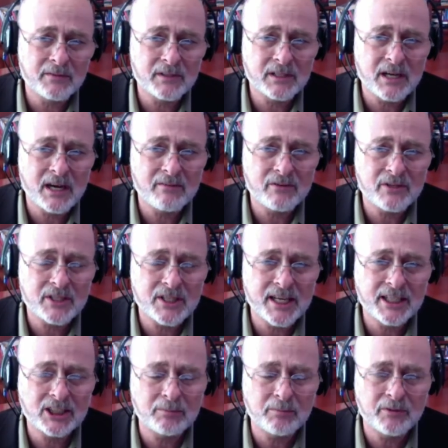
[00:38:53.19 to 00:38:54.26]
of a
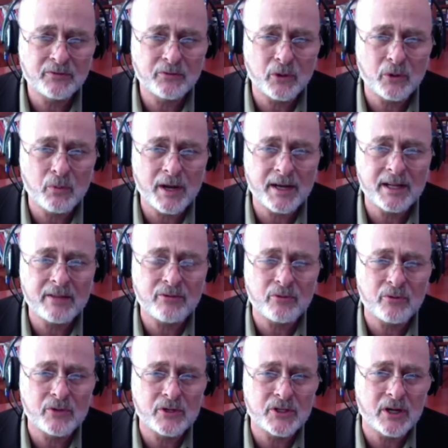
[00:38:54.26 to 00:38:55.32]
conversation before running
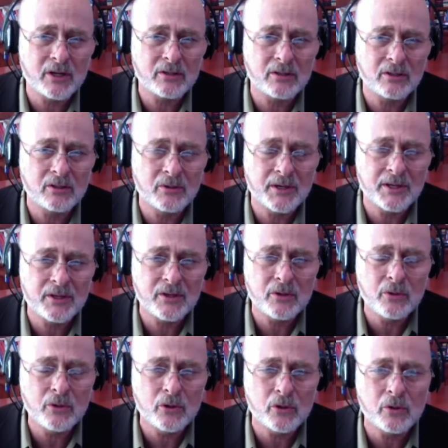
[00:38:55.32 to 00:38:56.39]
through the jungle going
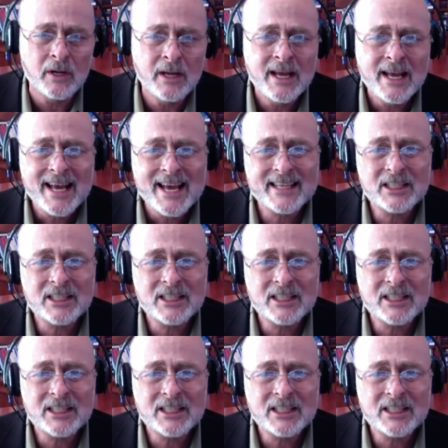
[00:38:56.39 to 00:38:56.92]
yoo-hoo, mm-hmm.